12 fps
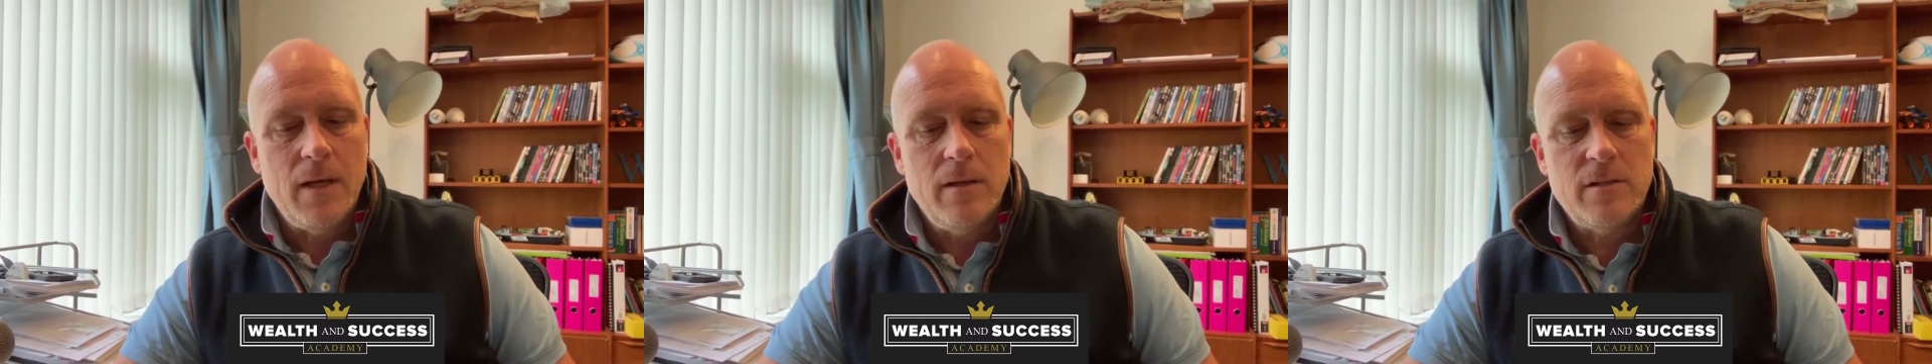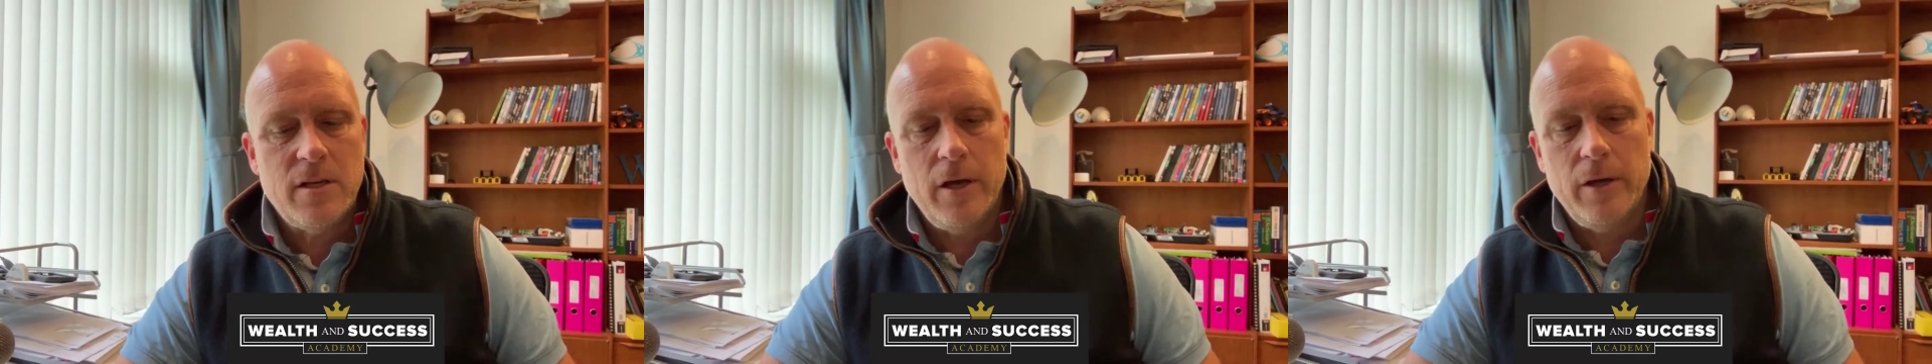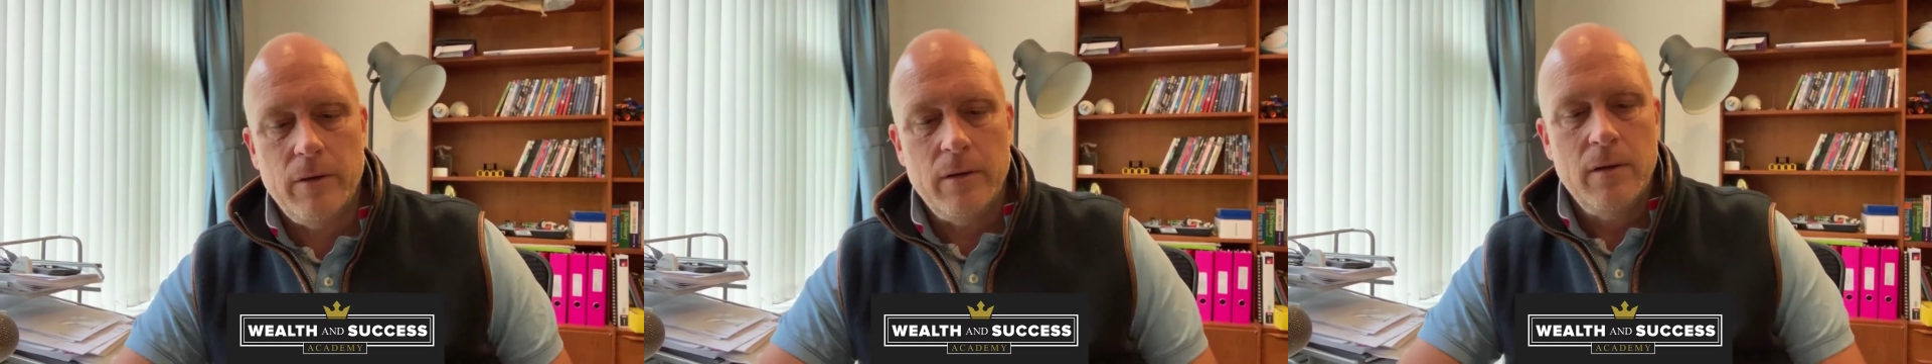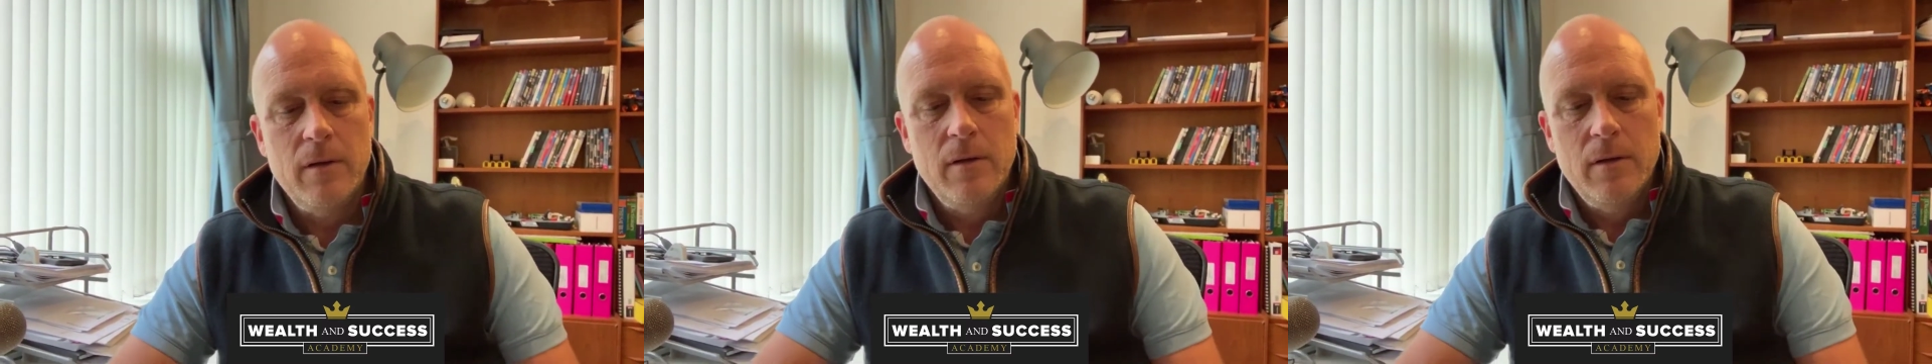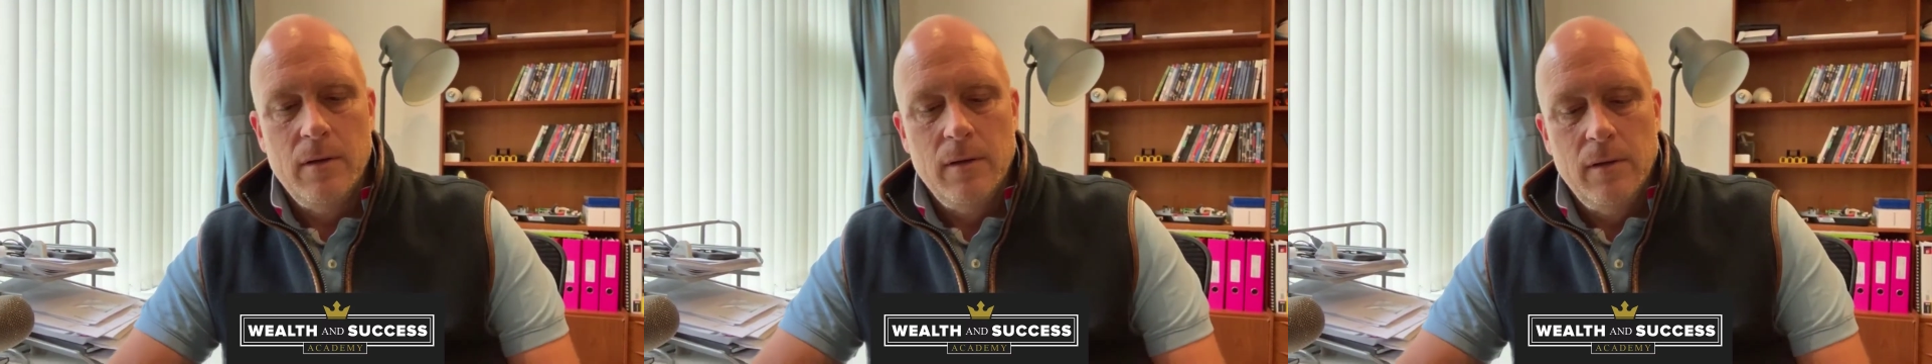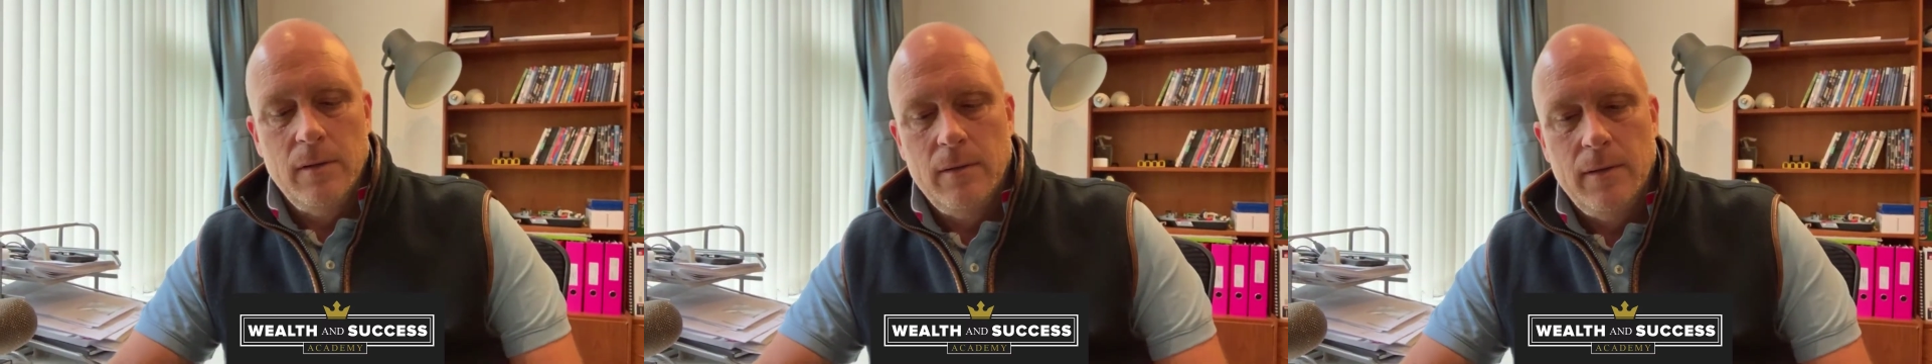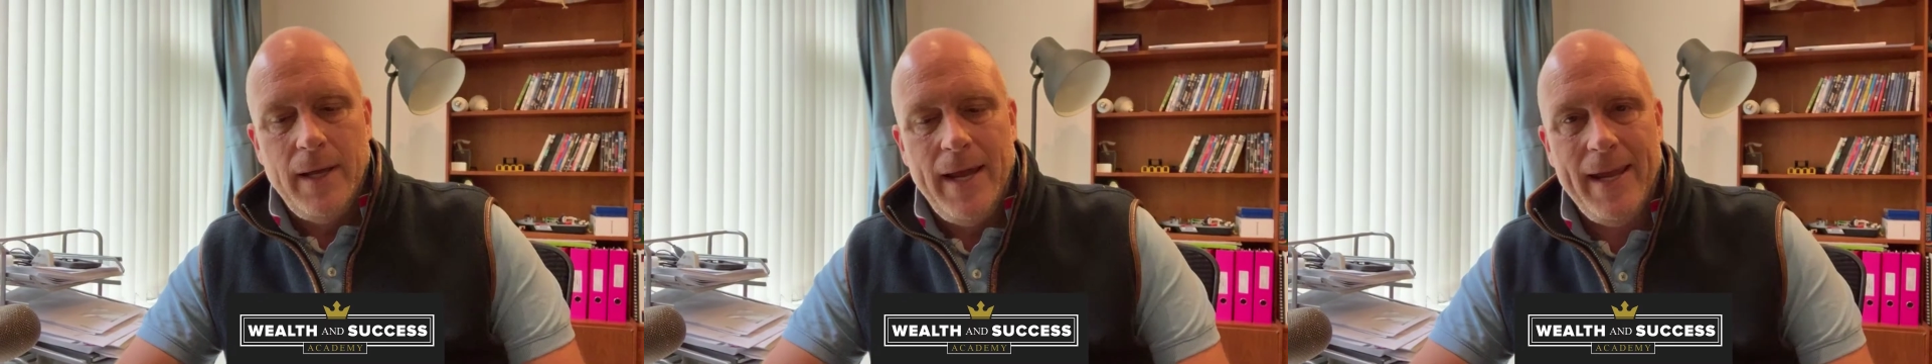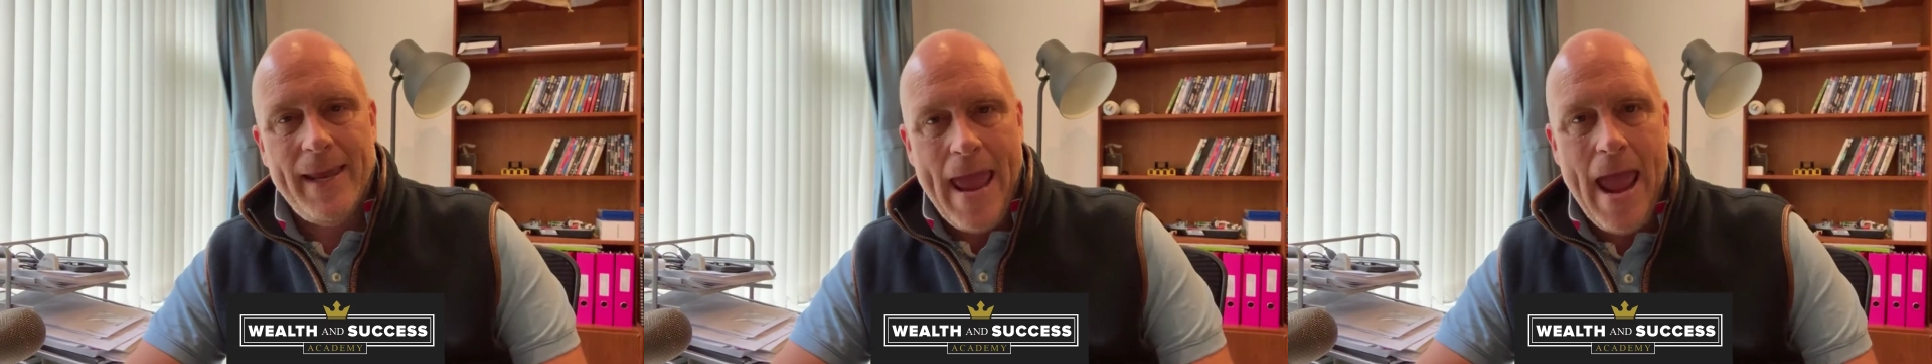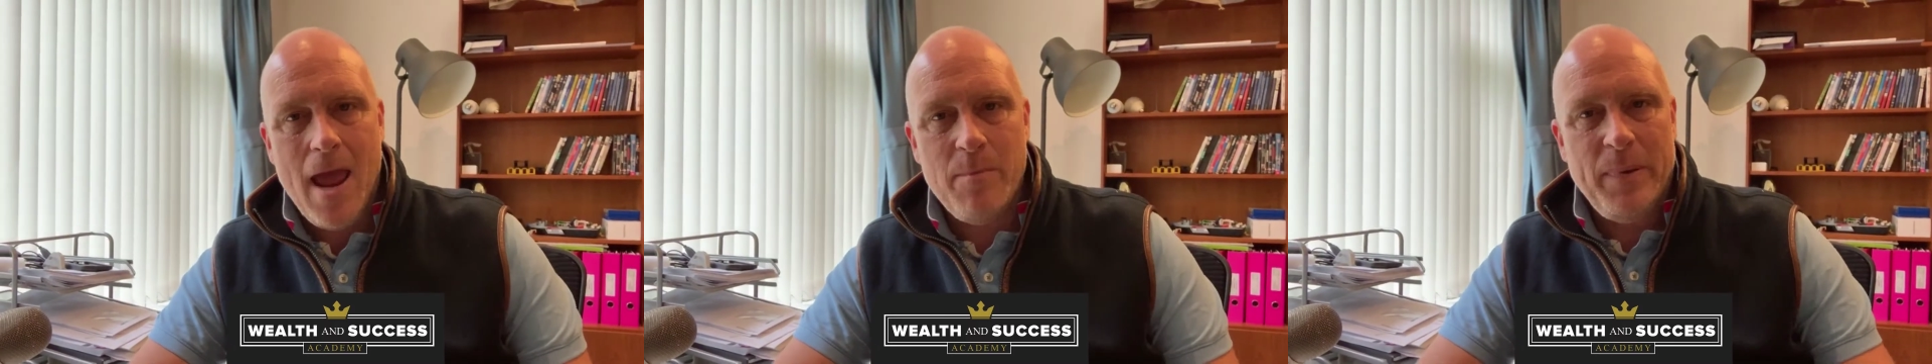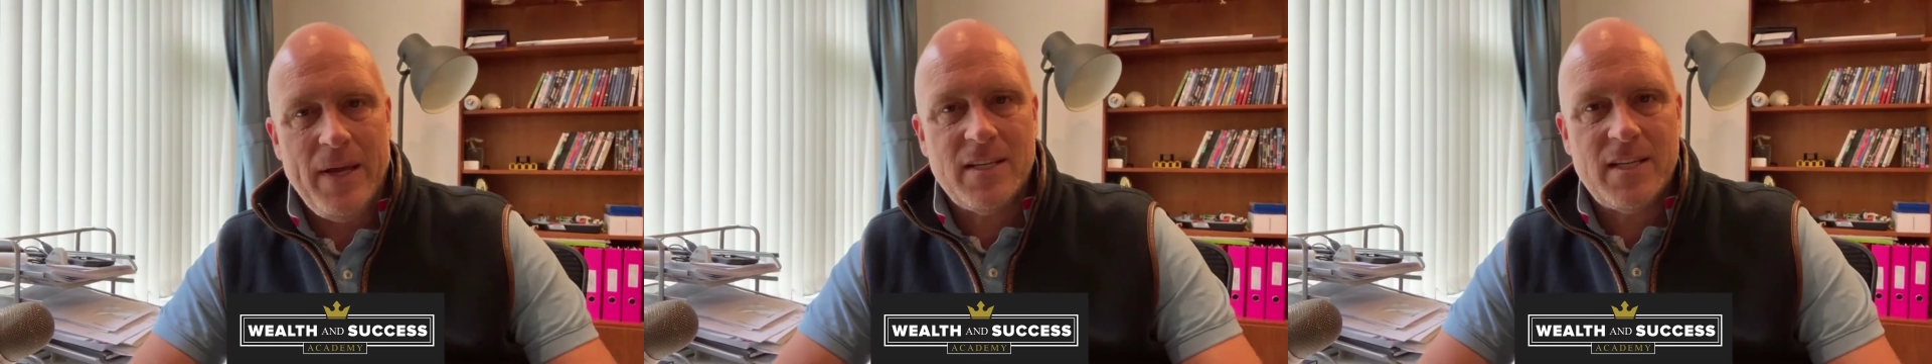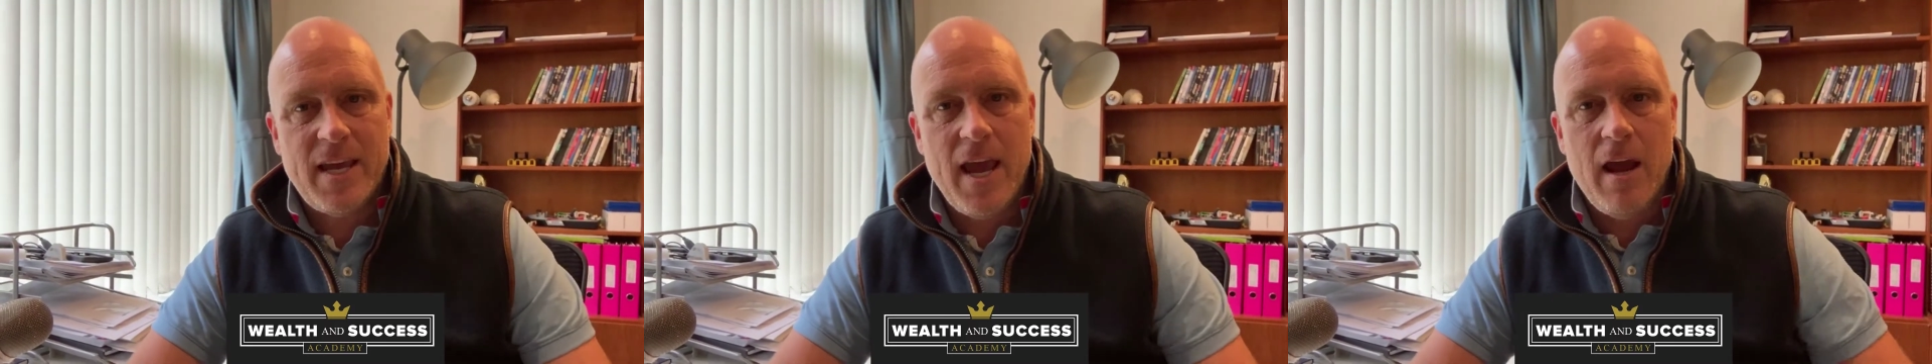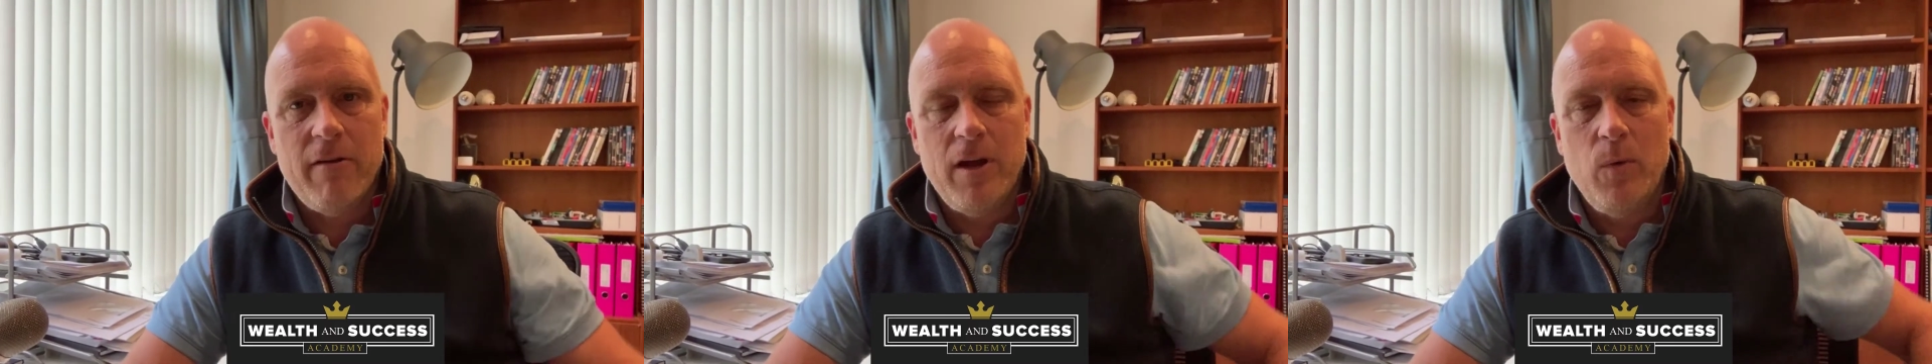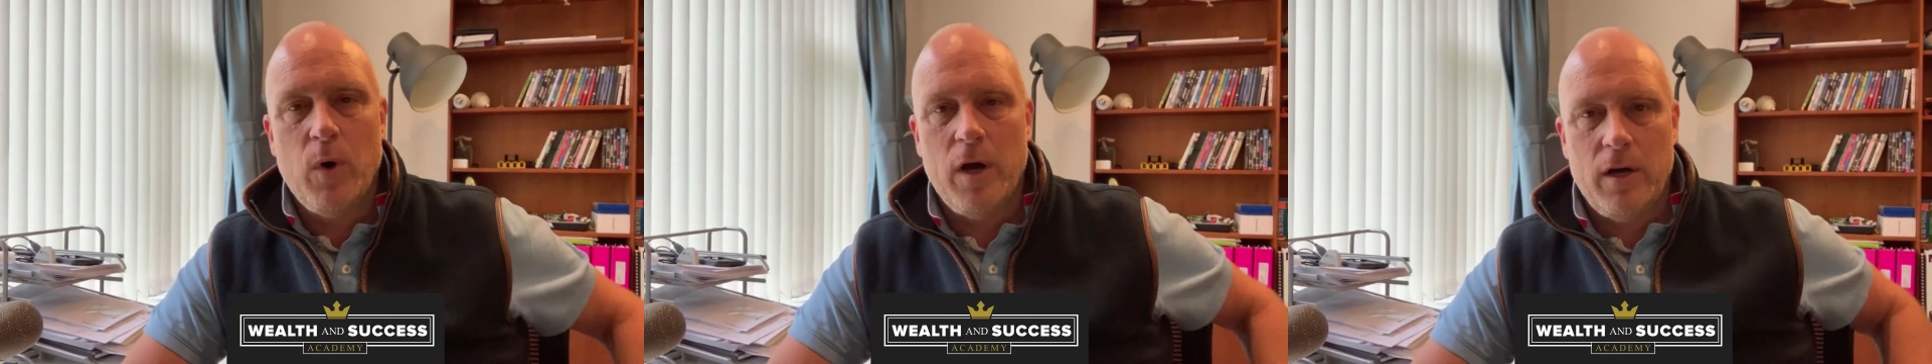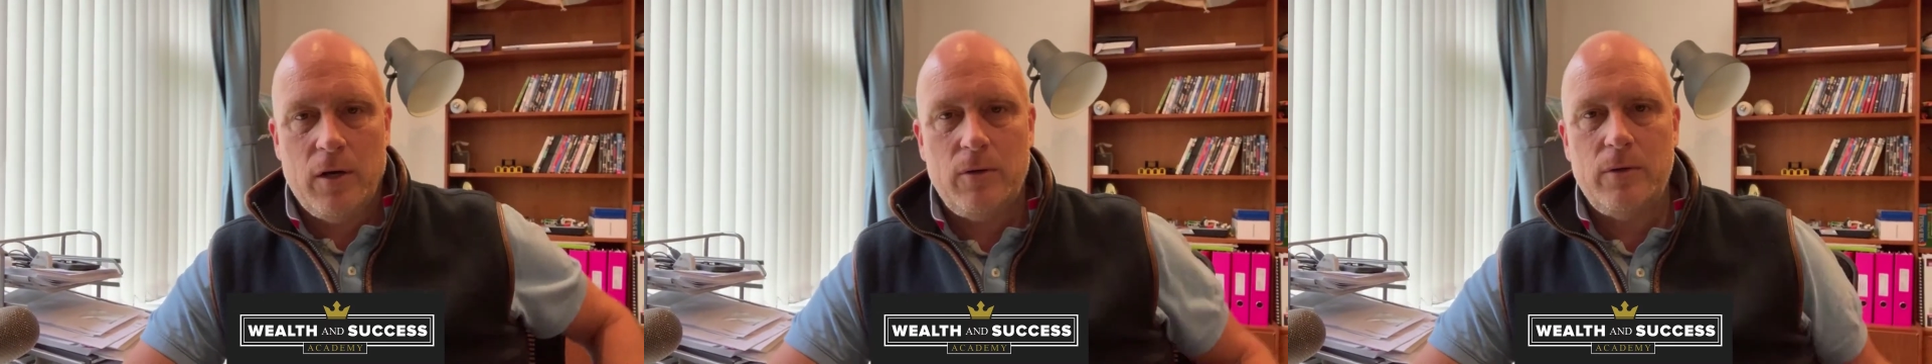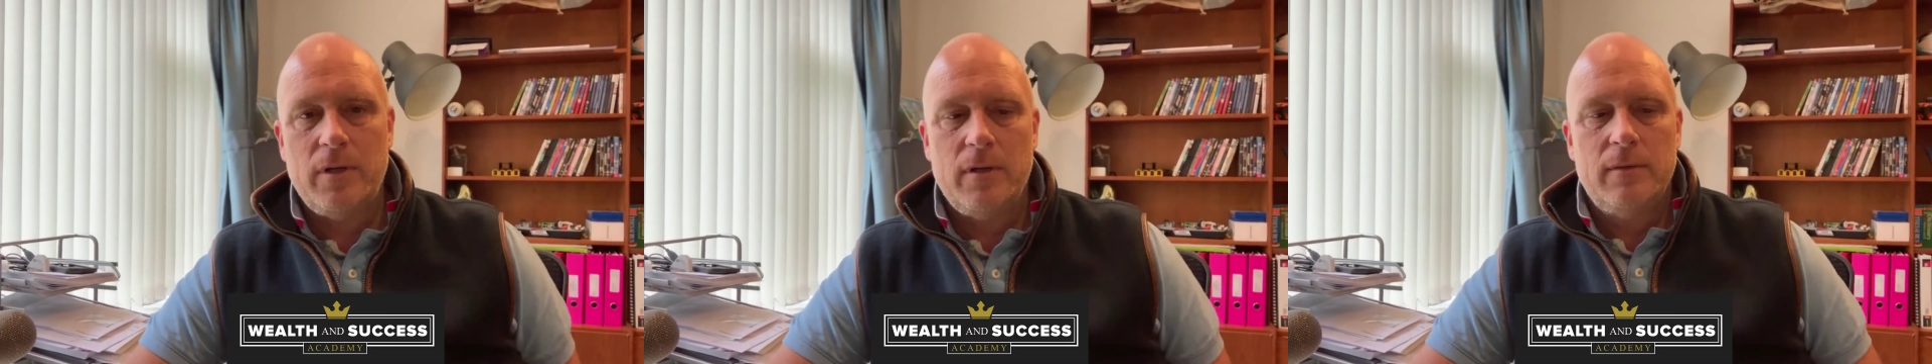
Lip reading: So it can be a scary world,